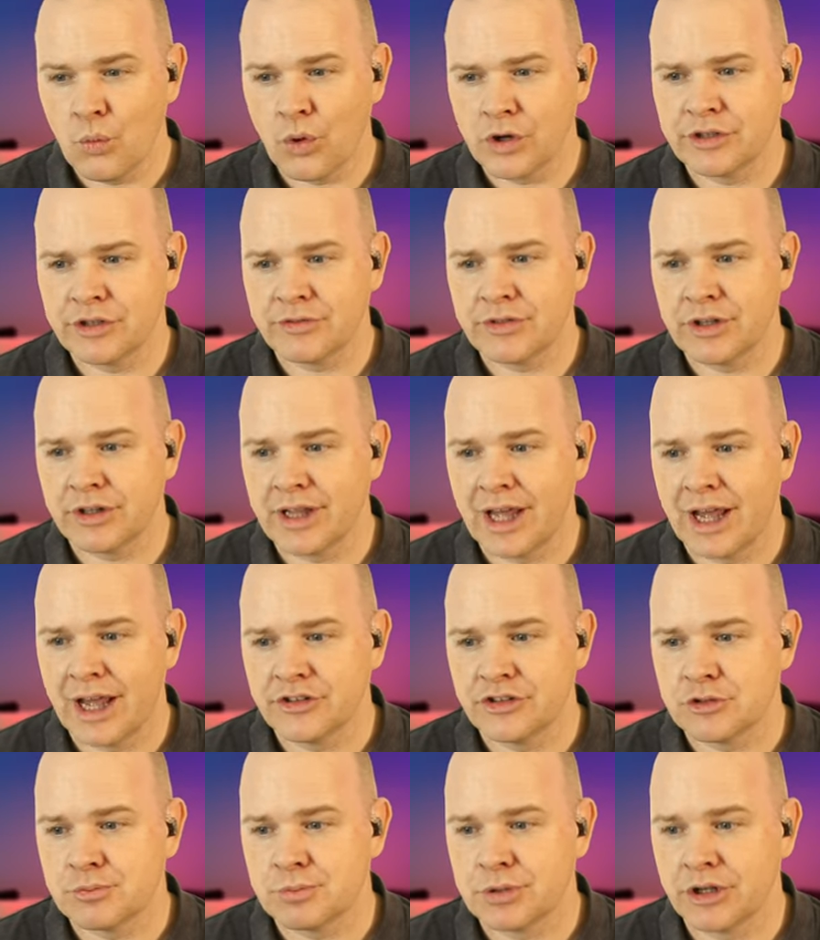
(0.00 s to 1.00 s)
Once you've done
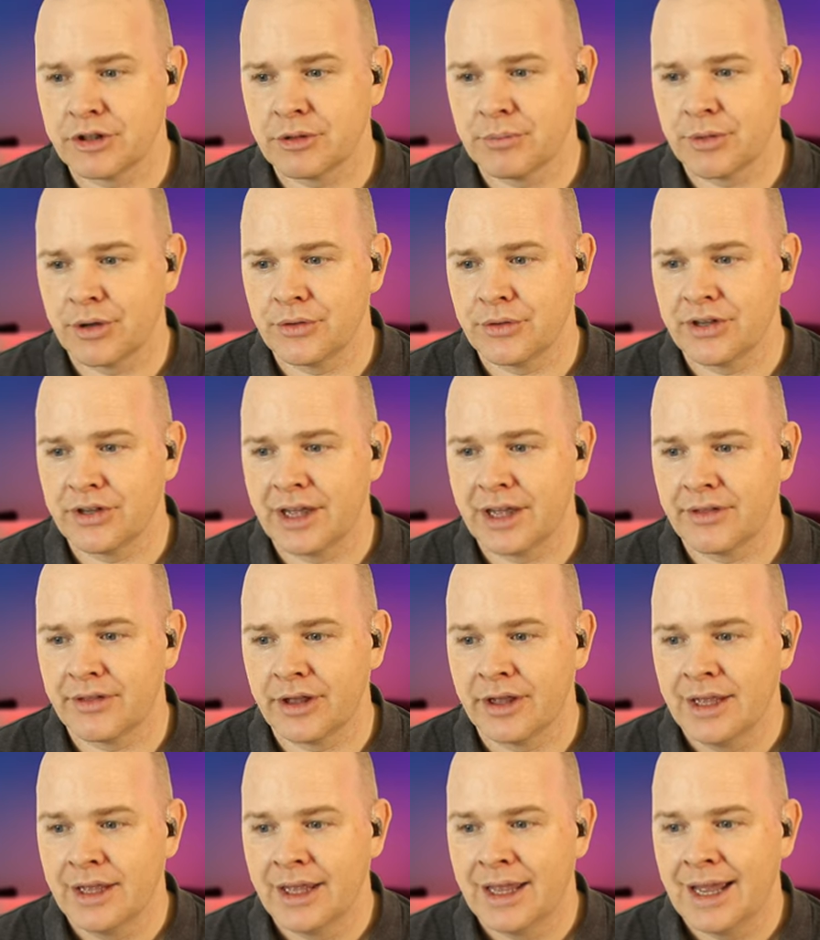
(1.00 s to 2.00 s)
that, just plug them both
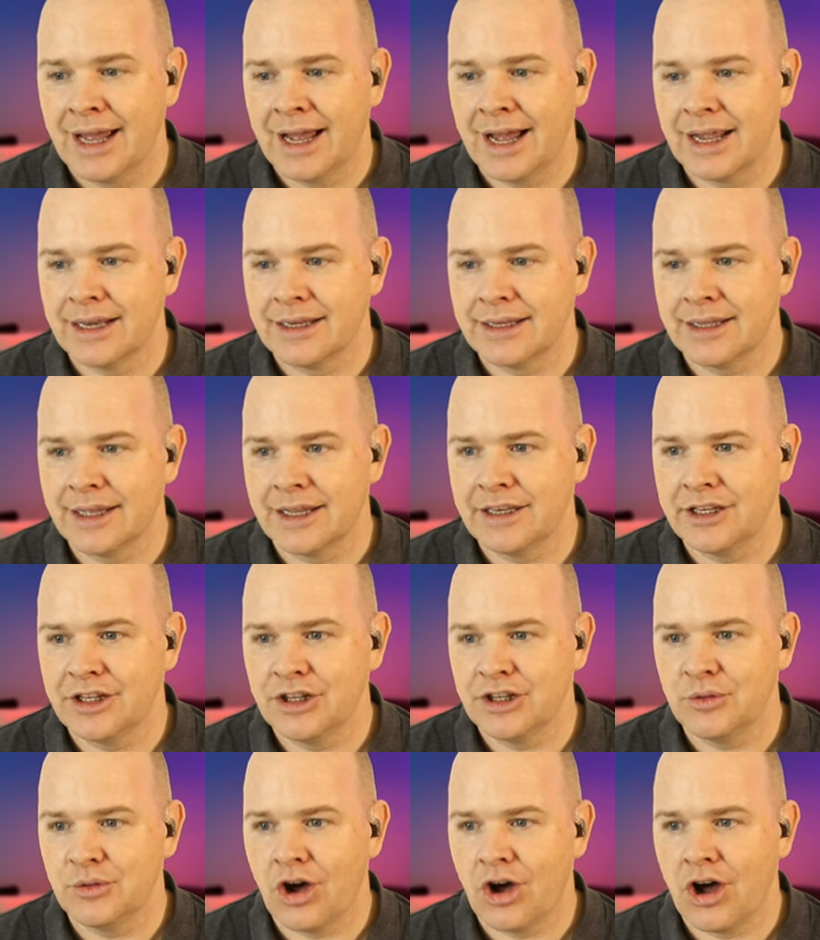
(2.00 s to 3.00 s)
together and
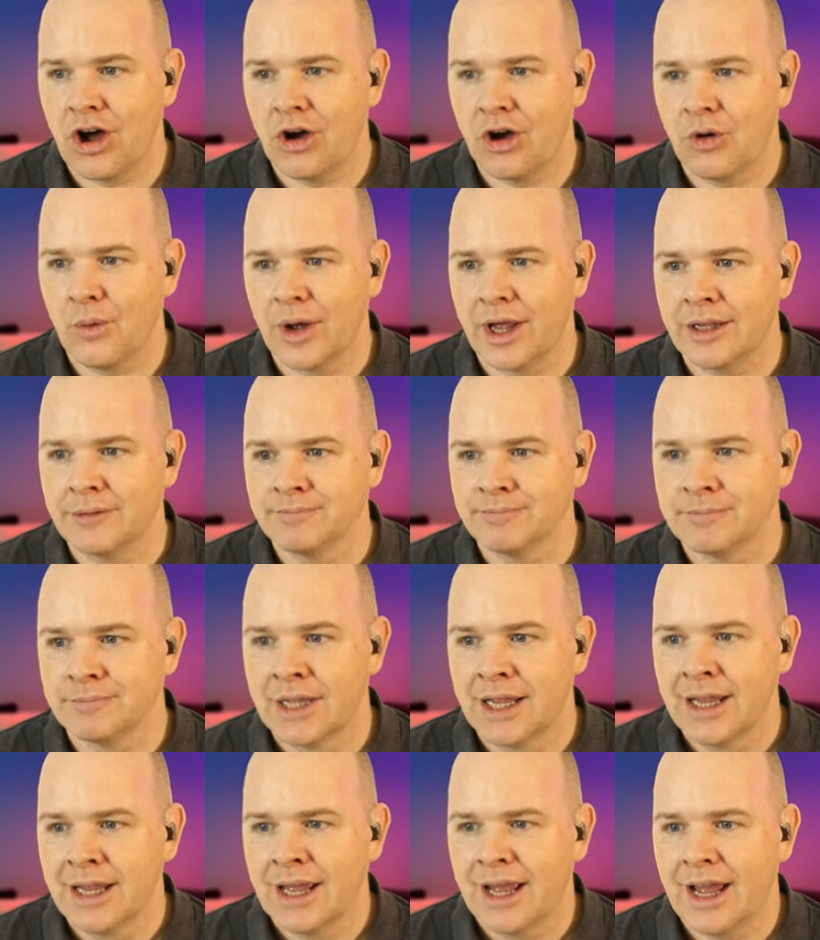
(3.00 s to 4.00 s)
then you are away.
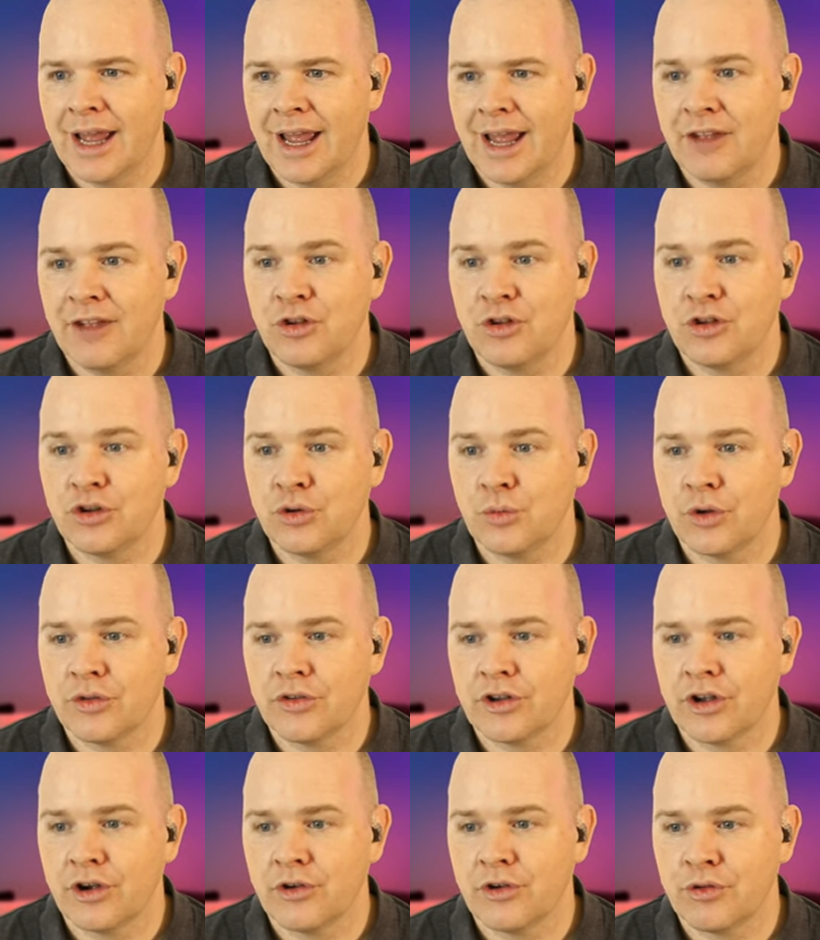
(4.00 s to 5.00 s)
Uh, if you do
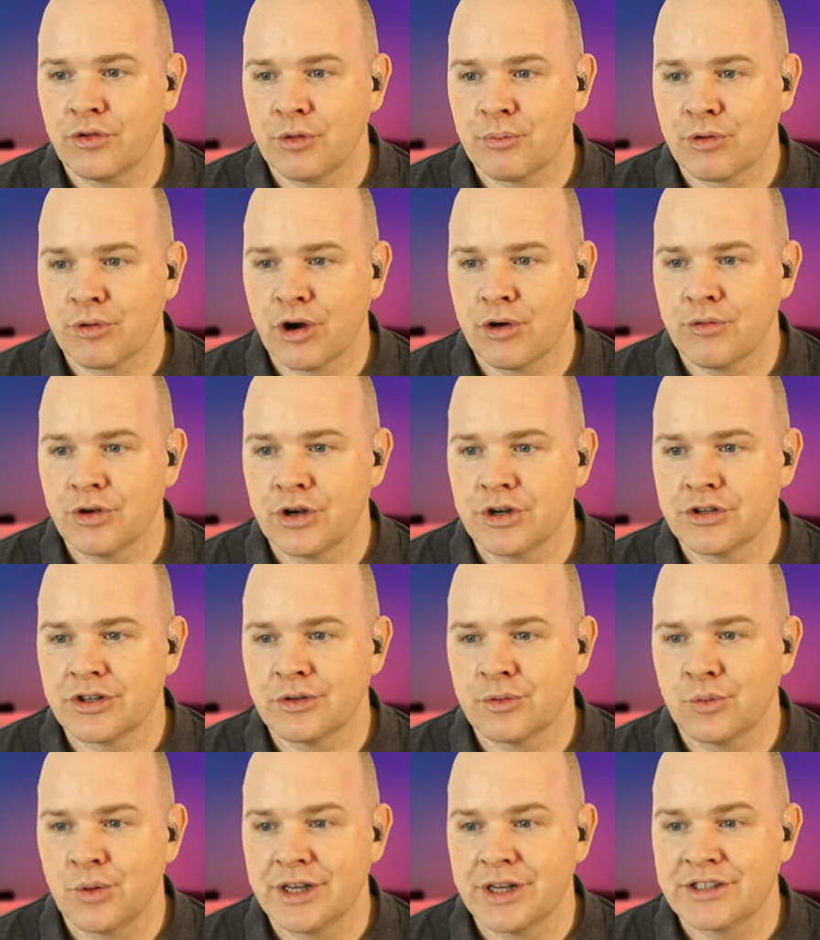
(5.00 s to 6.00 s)
want to go for the pro
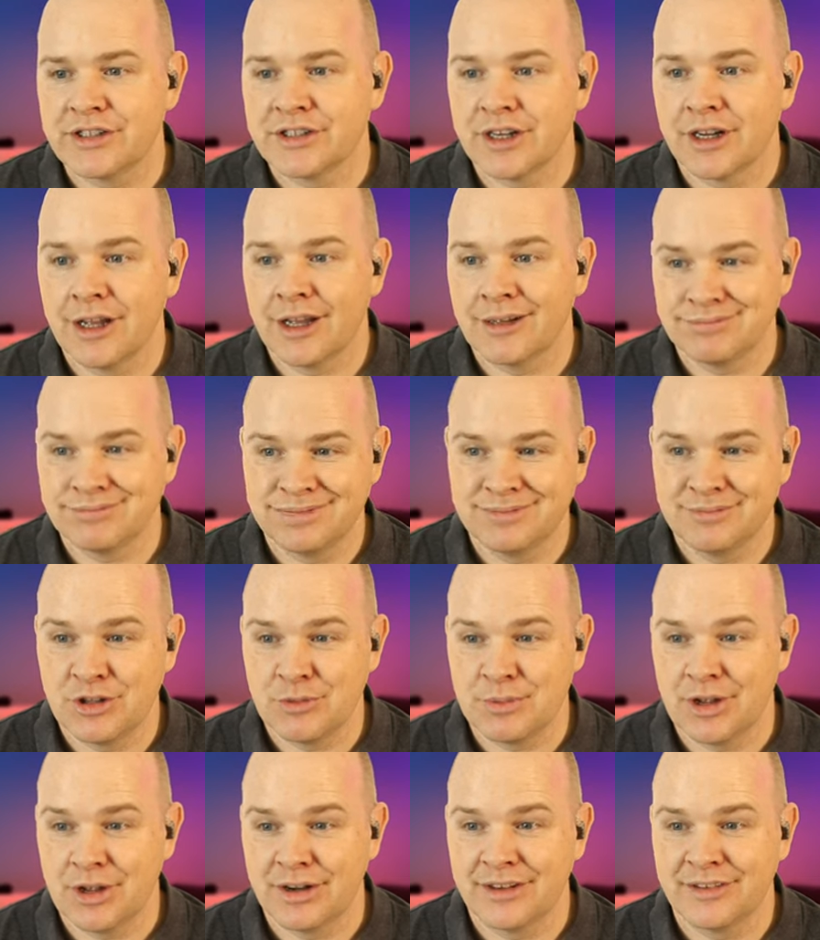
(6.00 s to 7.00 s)
version, which uh,
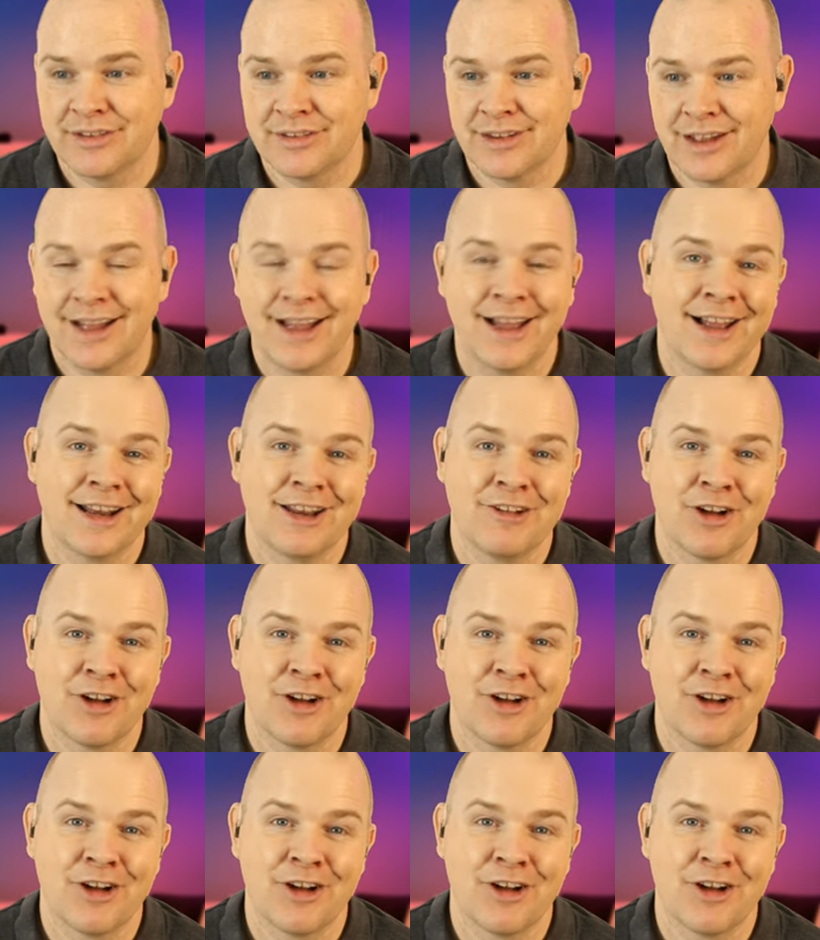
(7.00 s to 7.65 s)
to be honest, I